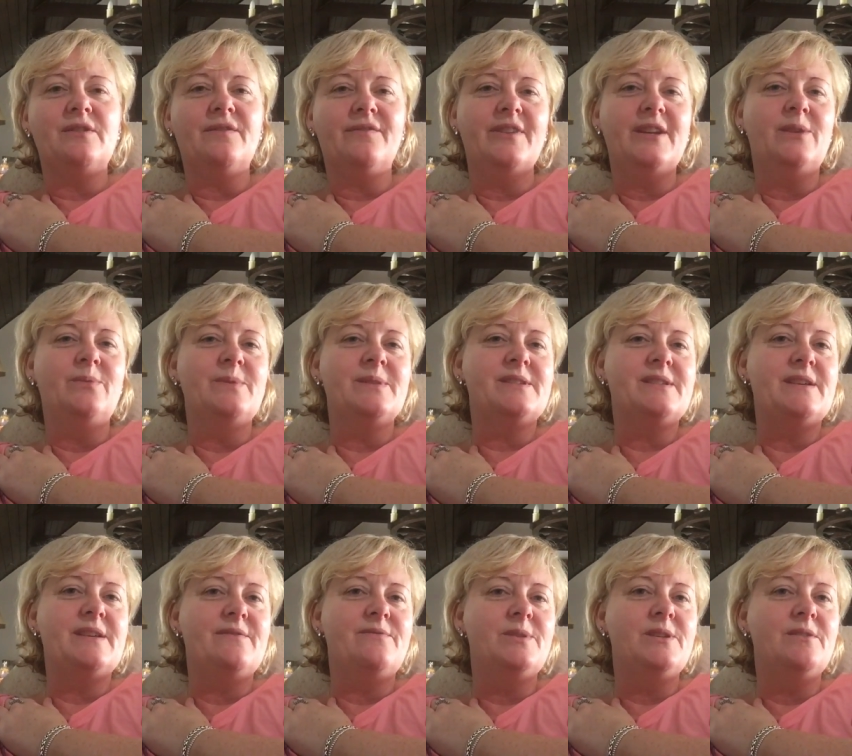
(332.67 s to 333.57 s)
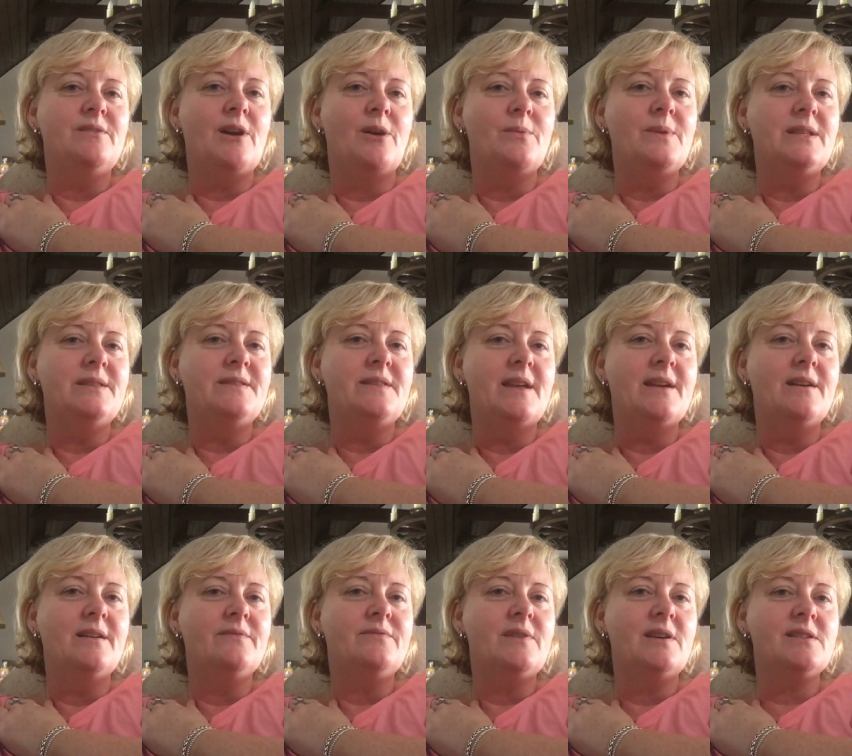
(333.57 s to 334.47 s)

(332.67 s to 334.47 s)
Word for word: the frequency of when you go in there.